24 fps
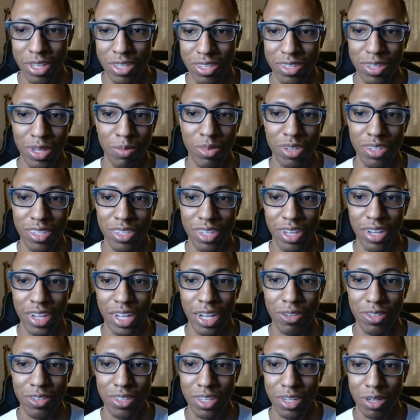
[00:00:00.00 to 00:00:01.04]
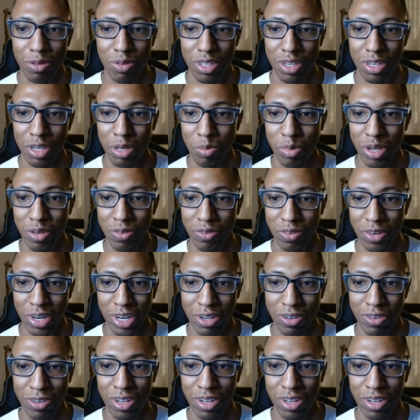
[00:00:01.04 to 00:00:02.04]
So I'm just like, I'll stick with an above ground.